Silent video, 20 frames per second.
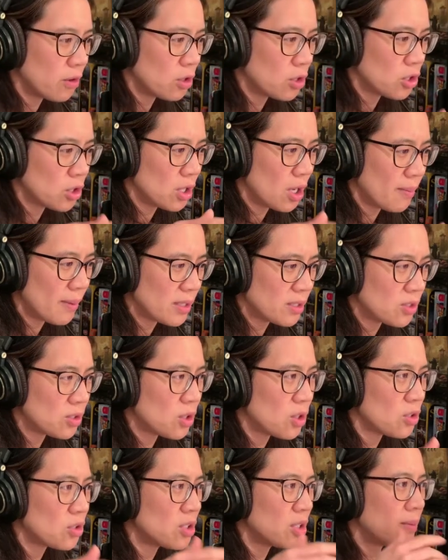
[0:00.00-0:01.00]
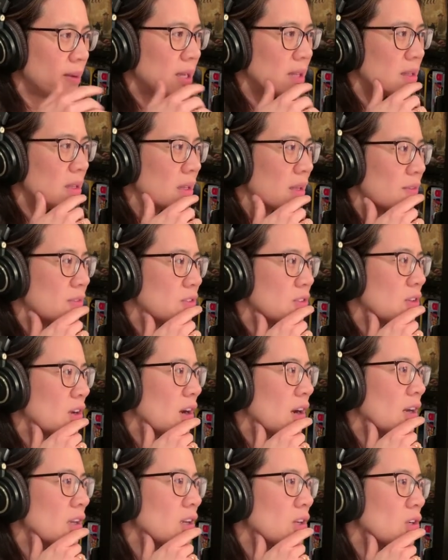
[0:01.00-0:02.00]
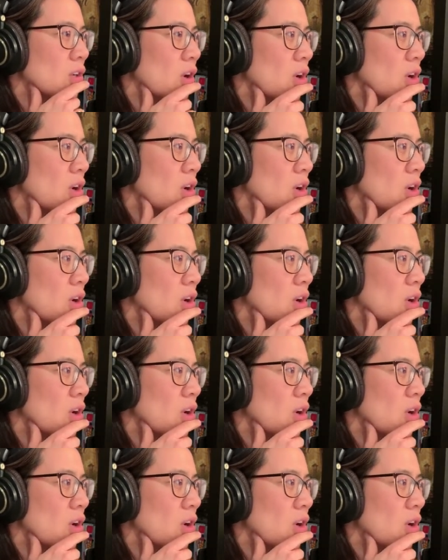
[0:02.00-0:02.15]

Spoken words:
effusion. I'm uncertain about the left side.